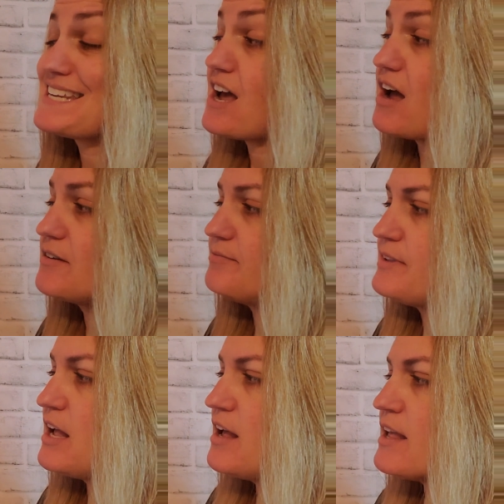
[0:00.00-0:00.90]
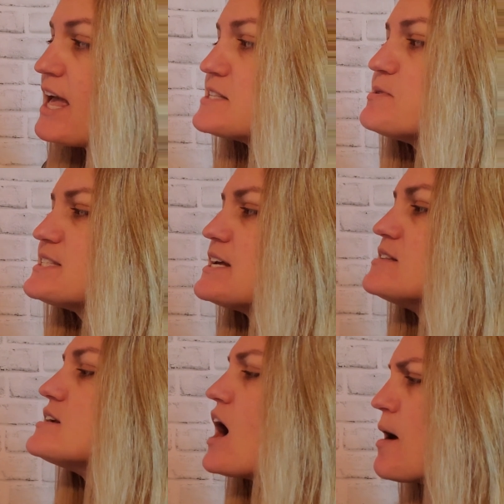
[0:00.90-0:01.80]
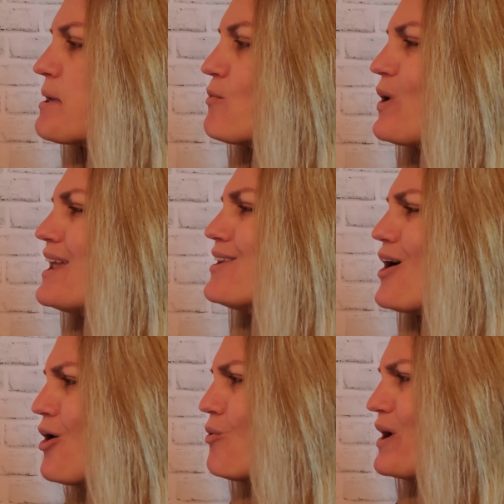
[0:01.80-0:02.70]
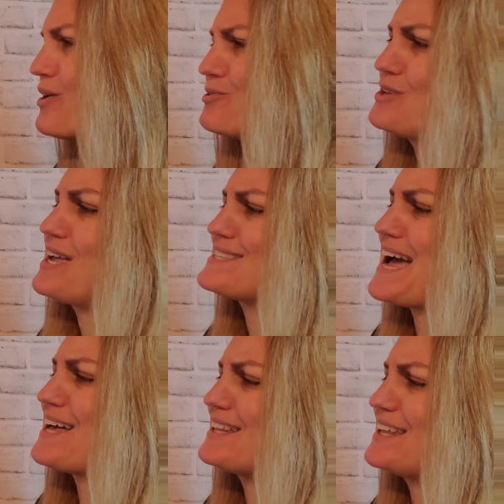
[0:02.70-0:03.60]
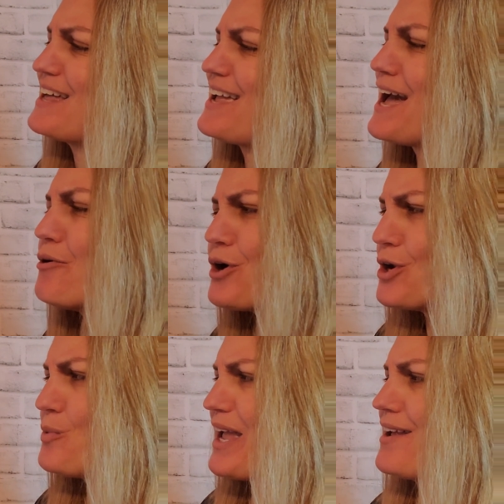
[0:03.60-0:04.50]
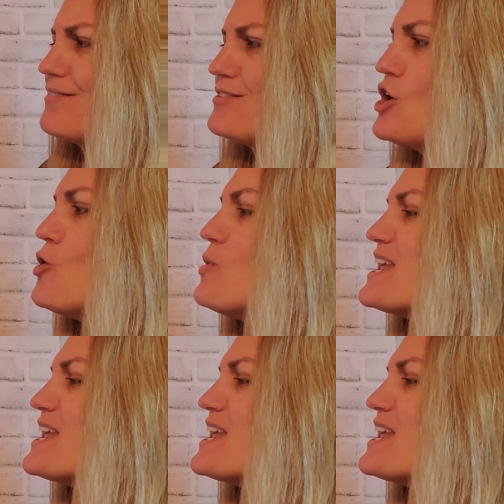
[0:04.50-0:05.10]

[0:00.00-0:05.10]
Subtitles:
not. Yasmine said, Tommy, we know we don't look exactly alike. How could we? Nobody